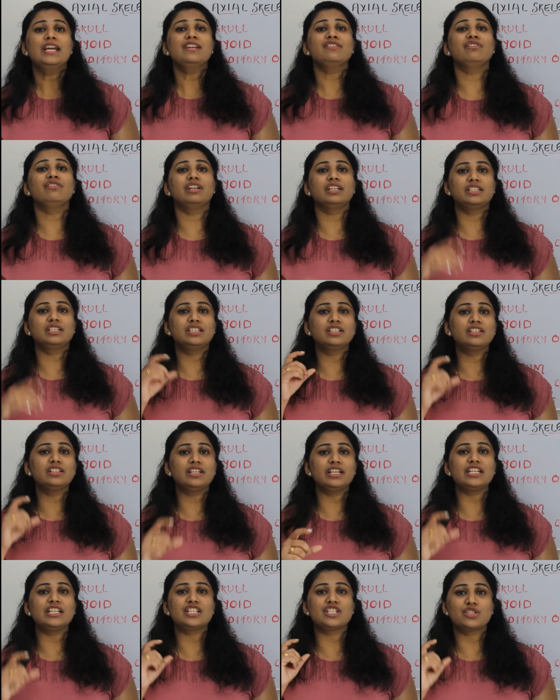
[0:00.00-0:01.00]
There are
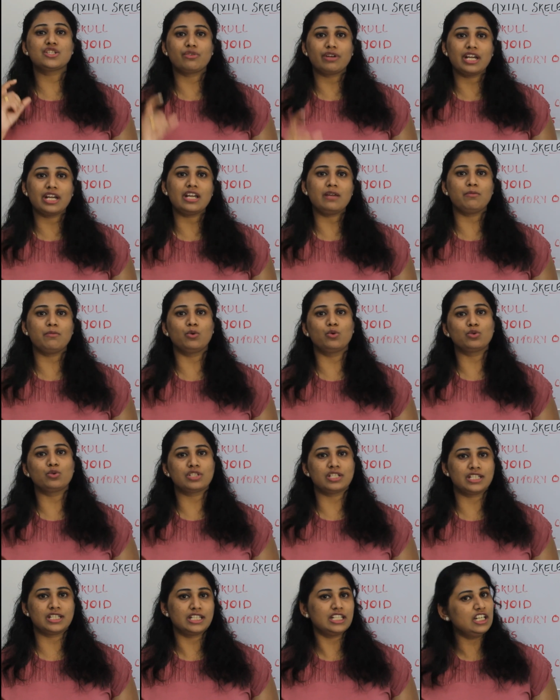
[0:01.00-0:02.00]
33
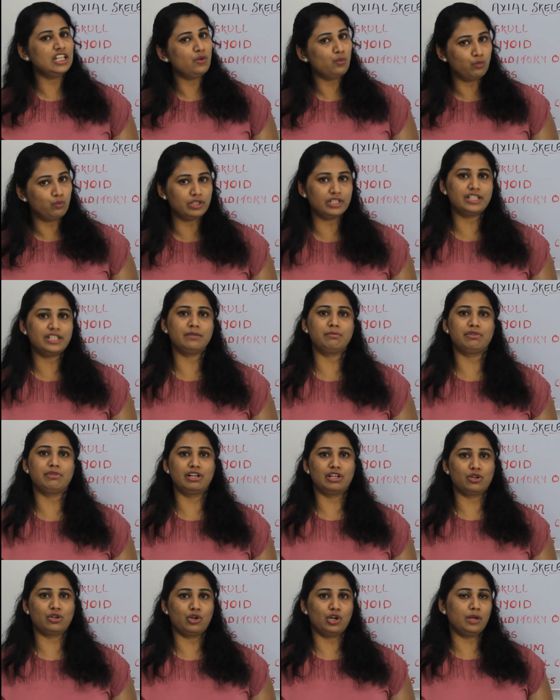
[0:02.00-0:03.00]
bones in the
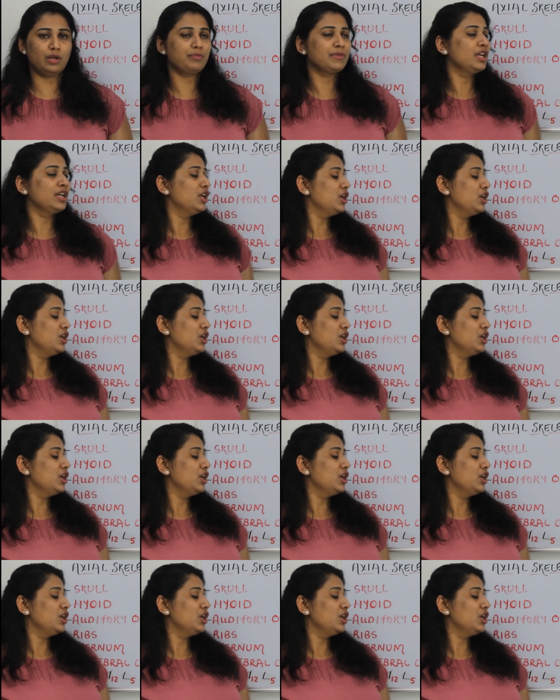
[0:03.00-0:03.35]
vertebral column.